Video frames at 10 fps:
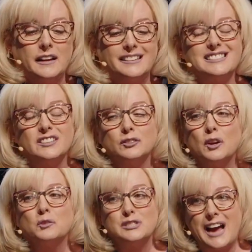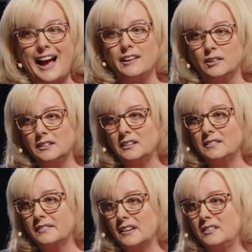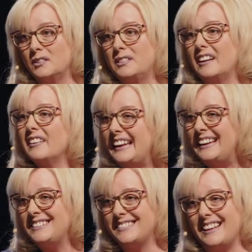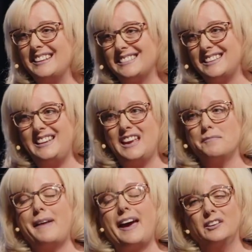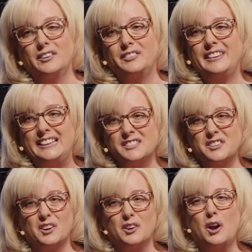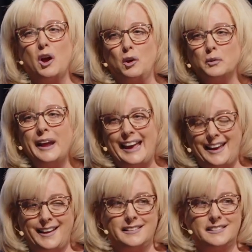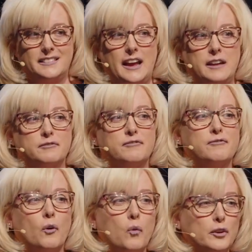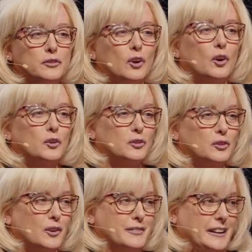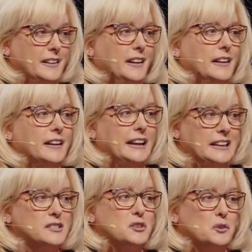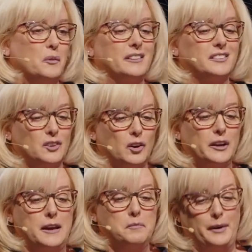still no child. So Sarah E. decides to take matters into her own hands and force her servant into a surrogate